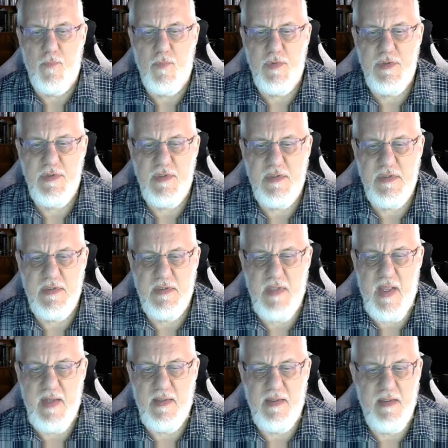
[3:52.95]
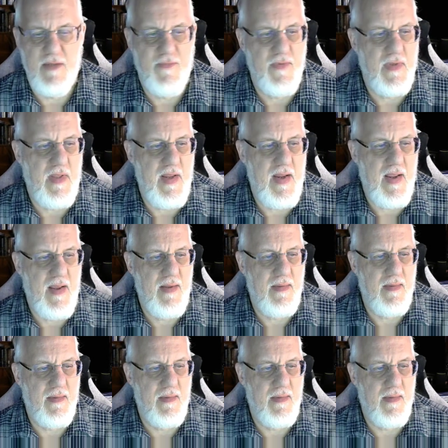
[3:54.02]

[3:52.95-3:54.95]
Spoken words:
which is a slightly different layout,